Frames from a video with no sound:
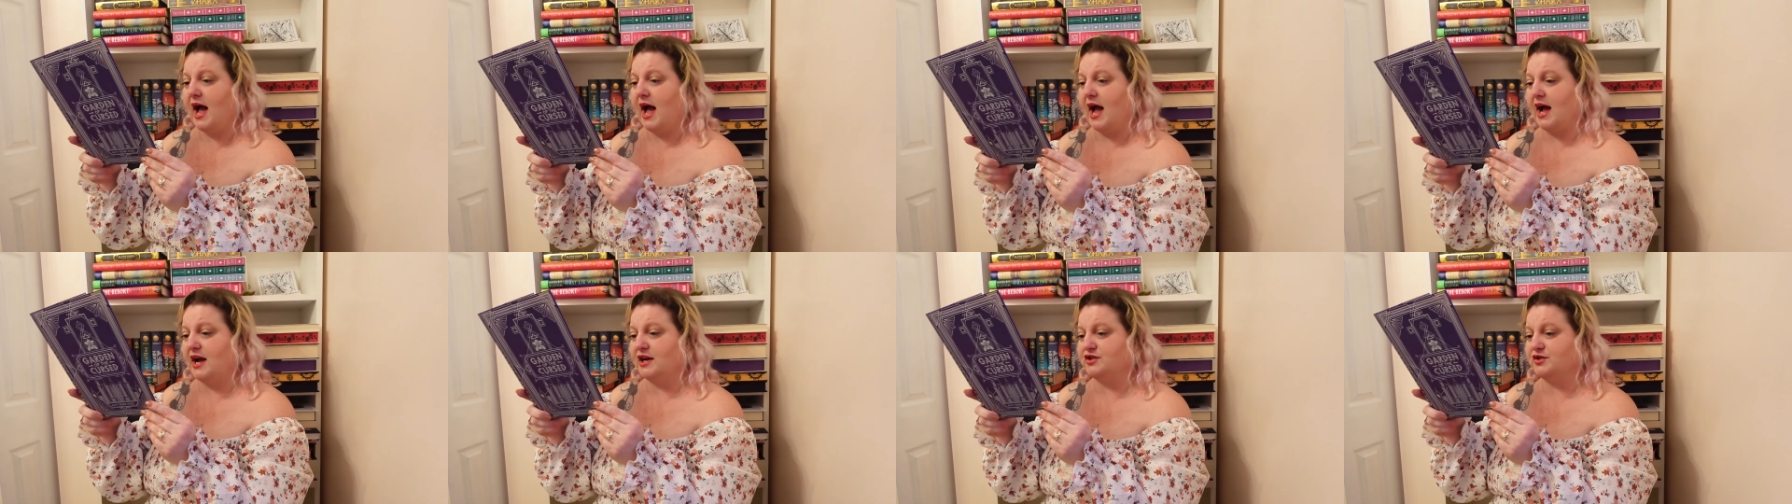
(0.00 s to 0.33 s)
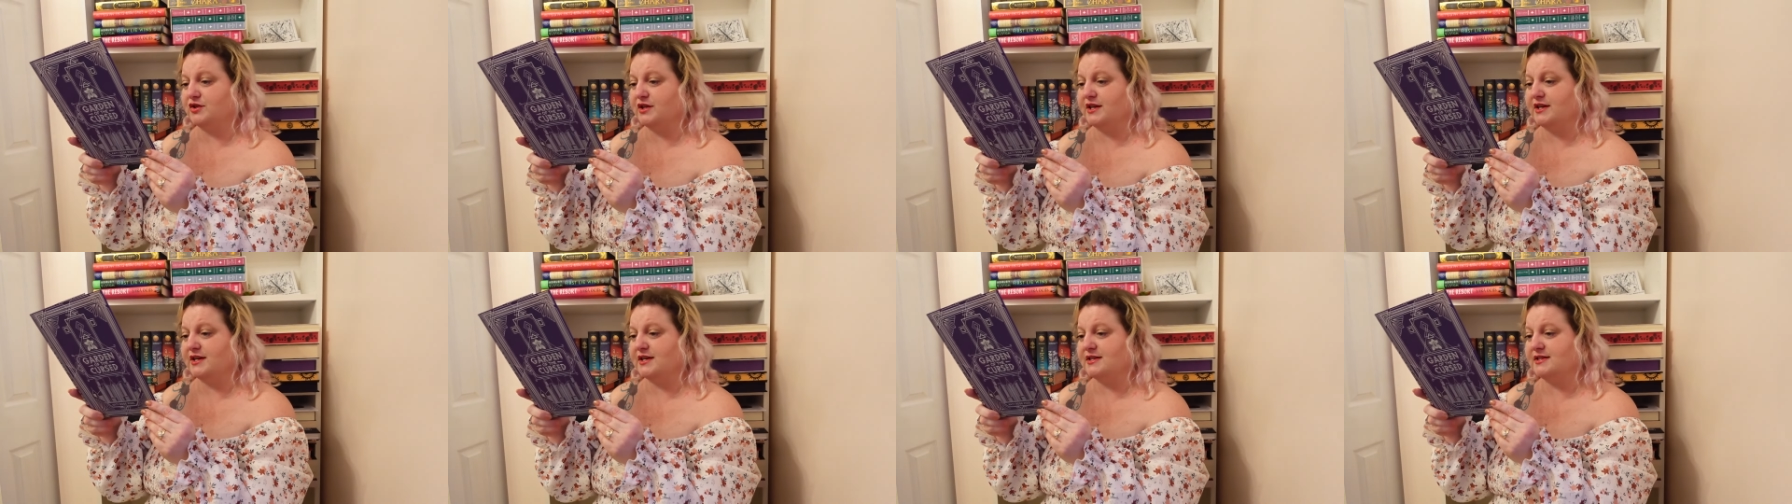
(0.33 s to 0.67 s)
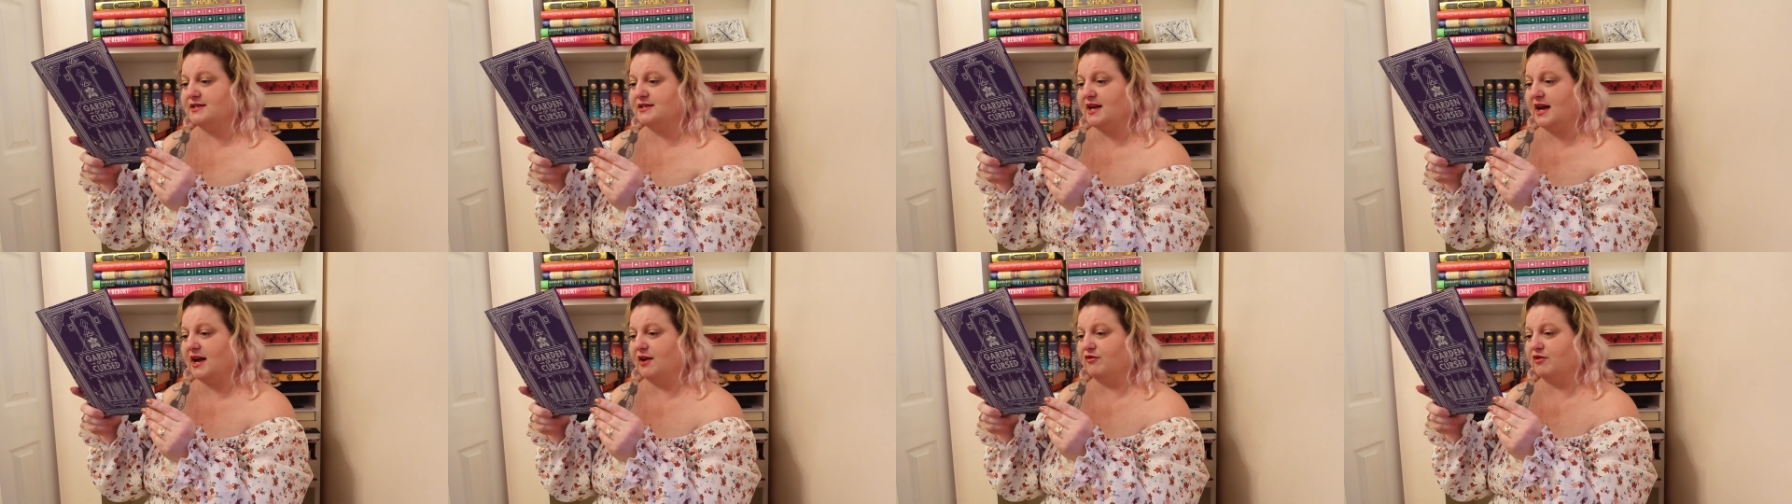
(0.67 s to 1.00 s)

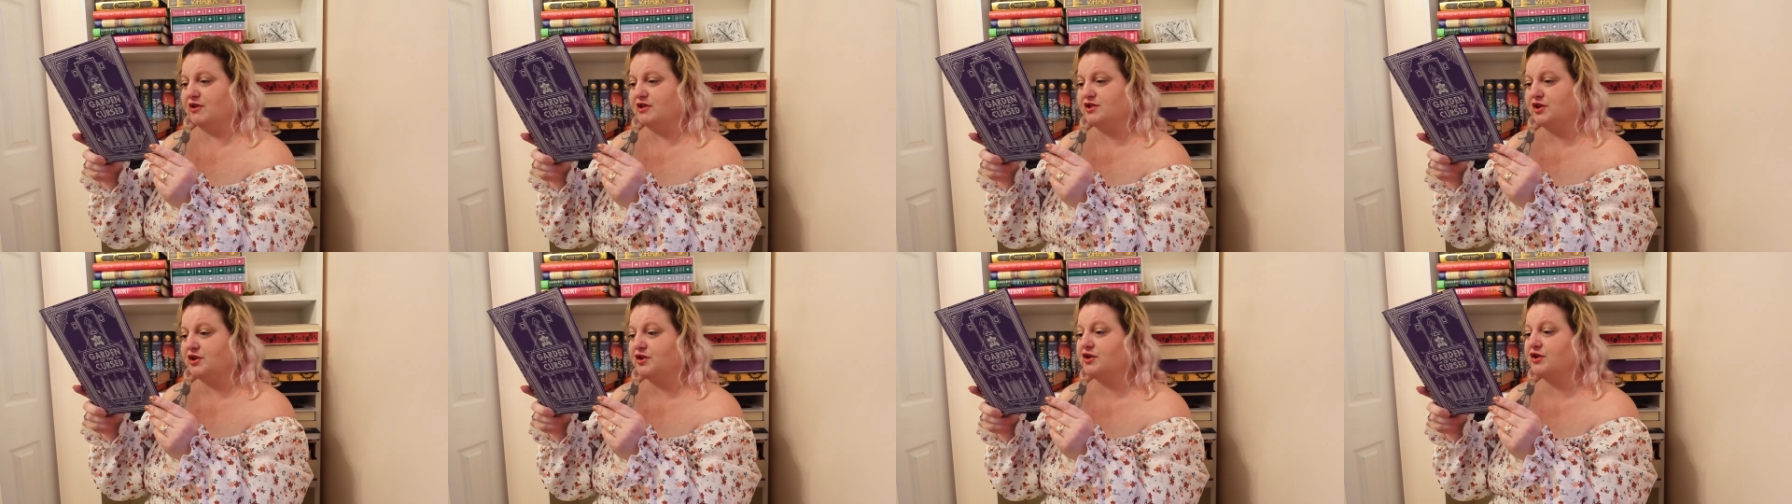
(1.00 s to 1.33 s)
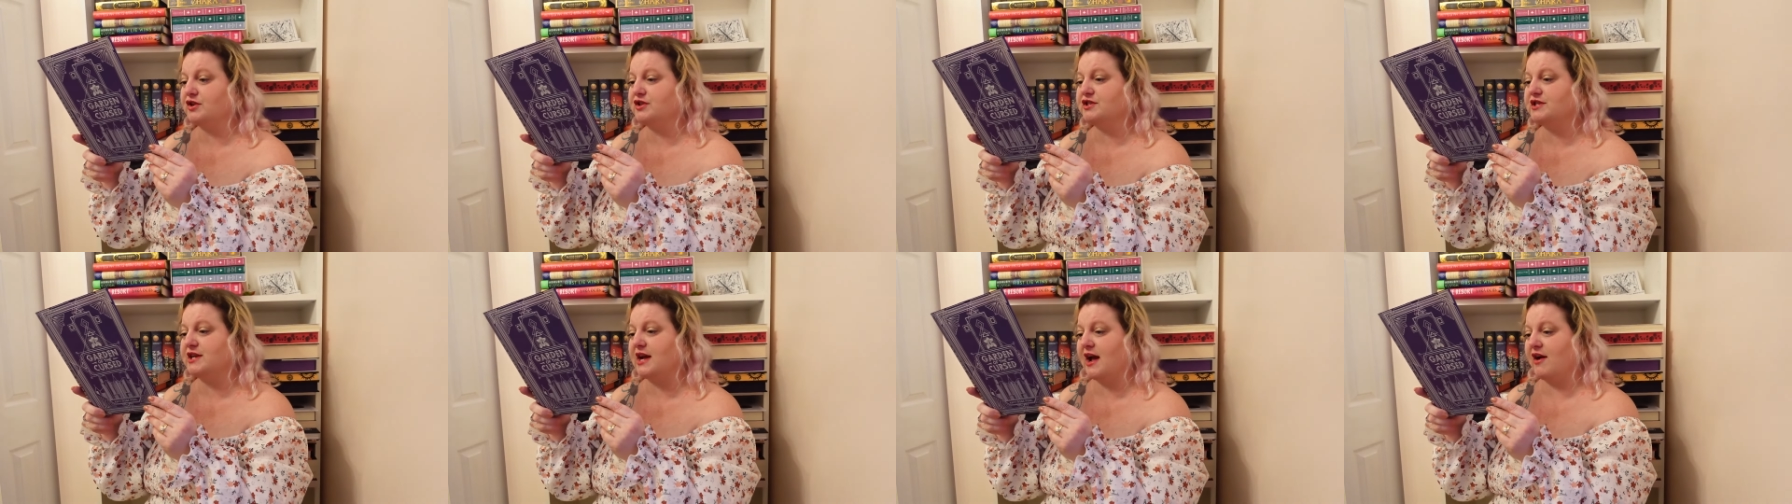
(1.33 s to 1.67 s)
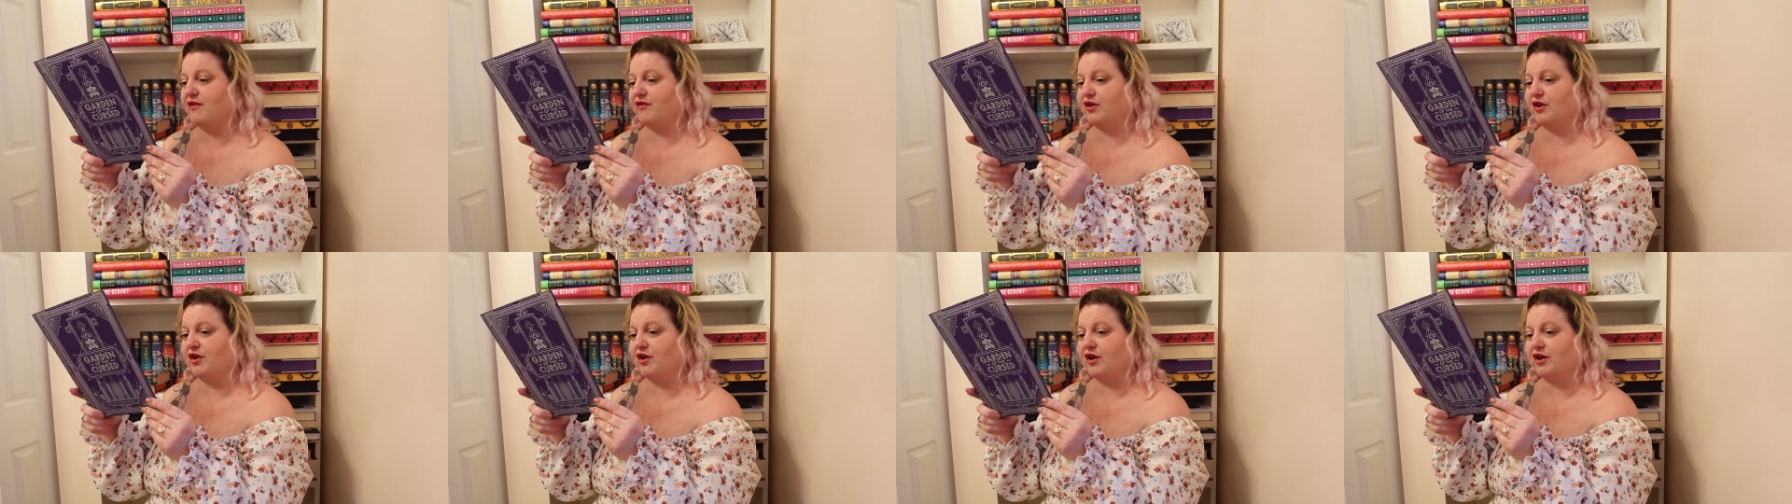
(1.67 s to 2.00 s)
Adrius and return to
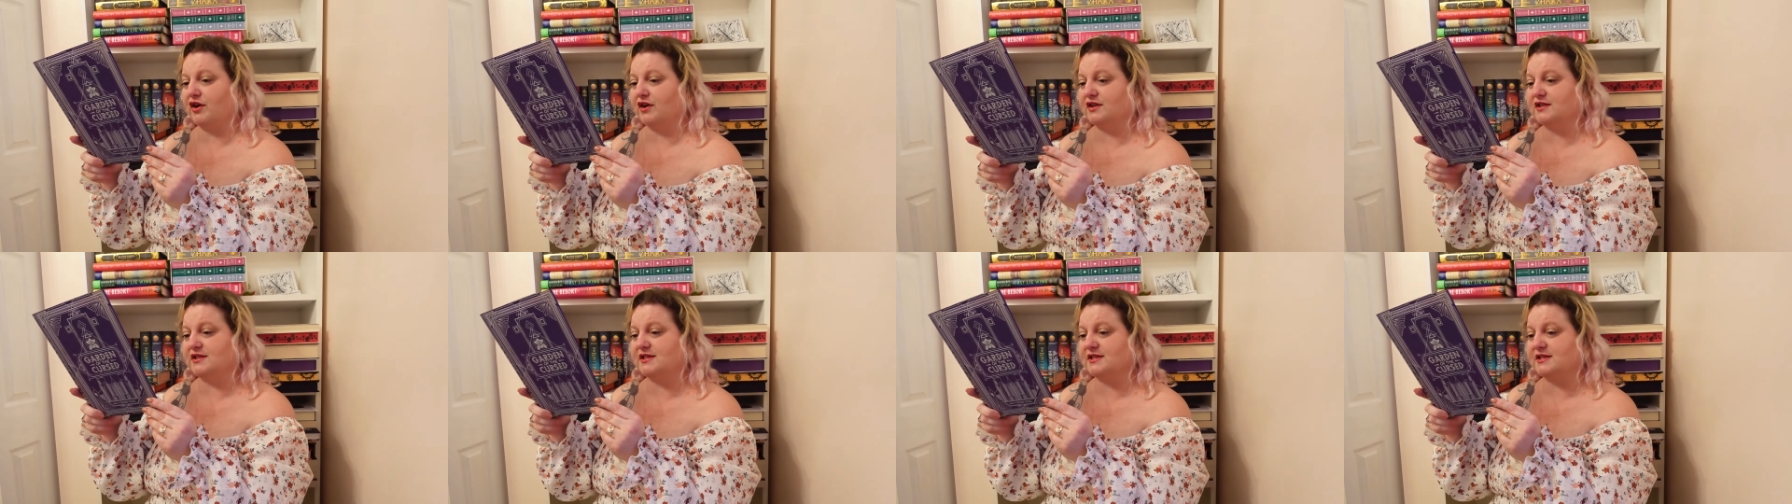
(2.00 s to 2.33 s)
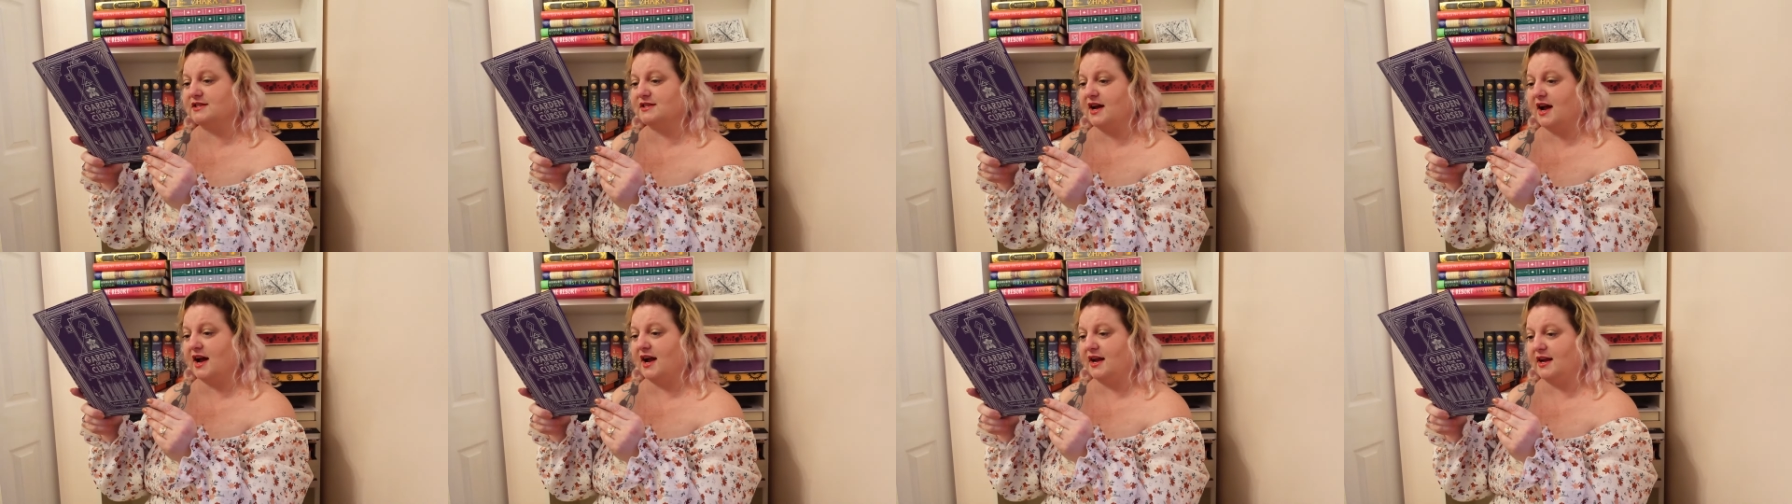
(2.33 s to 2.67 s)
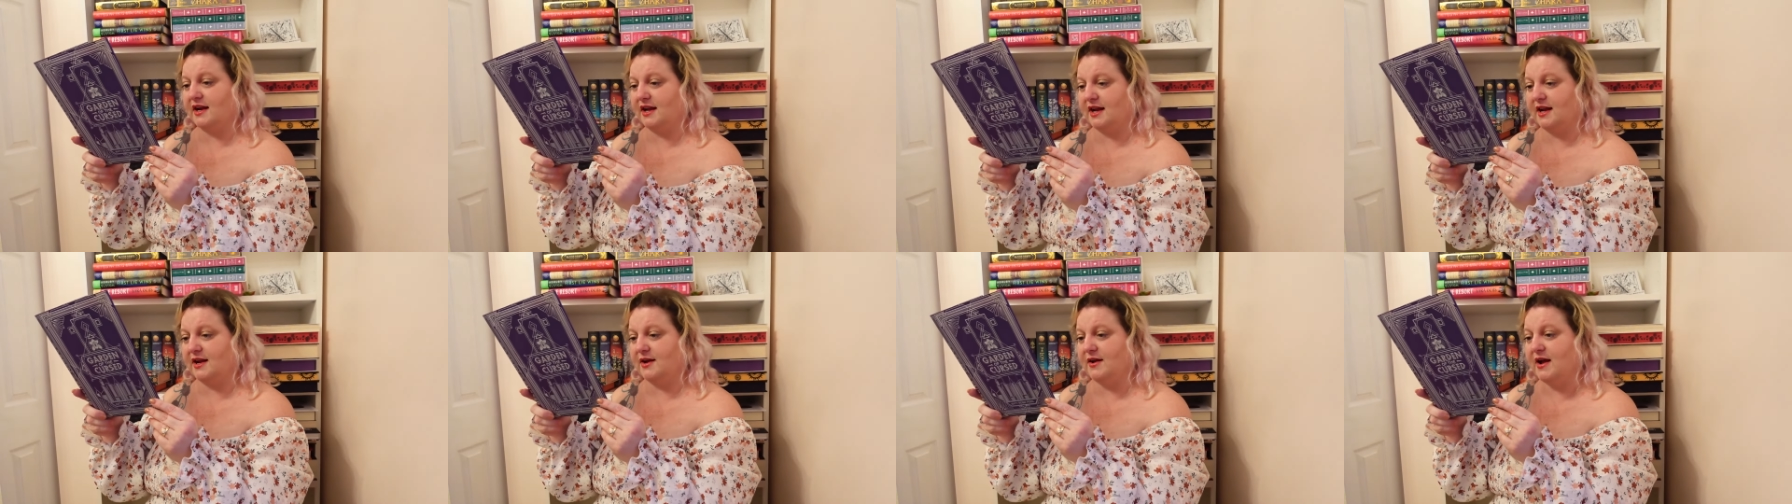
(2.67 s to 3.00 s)
Evergarden
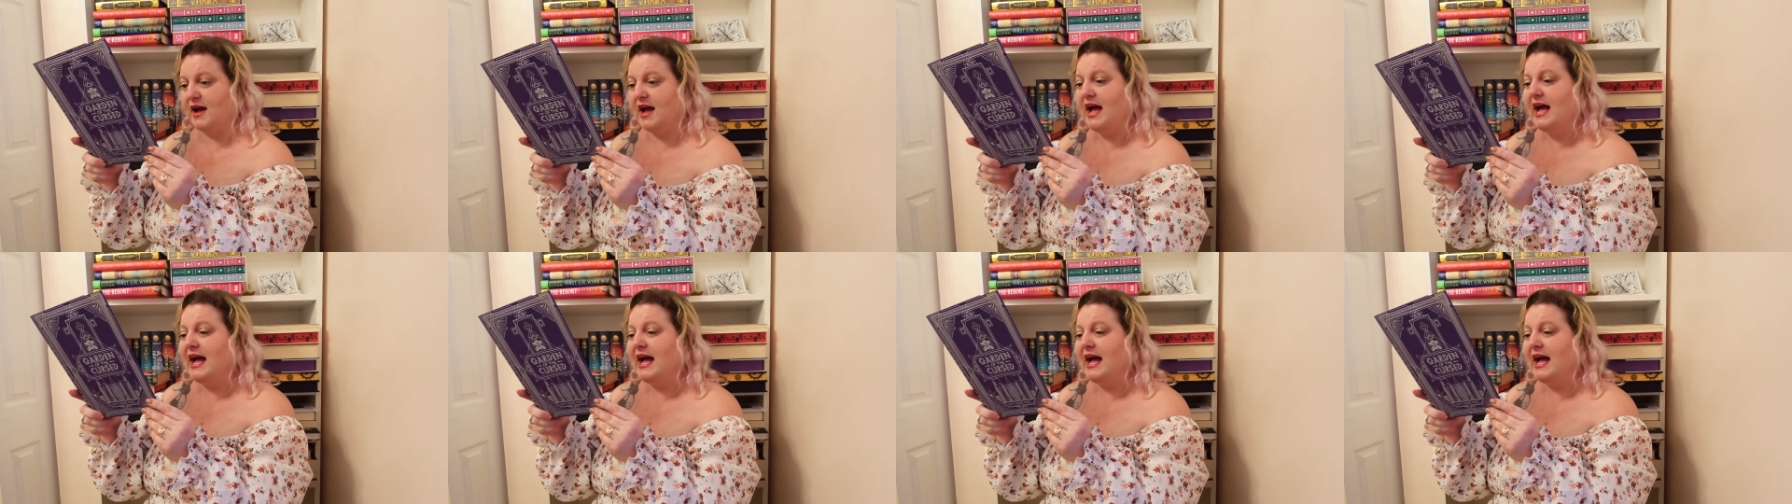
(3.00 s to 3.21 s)
society,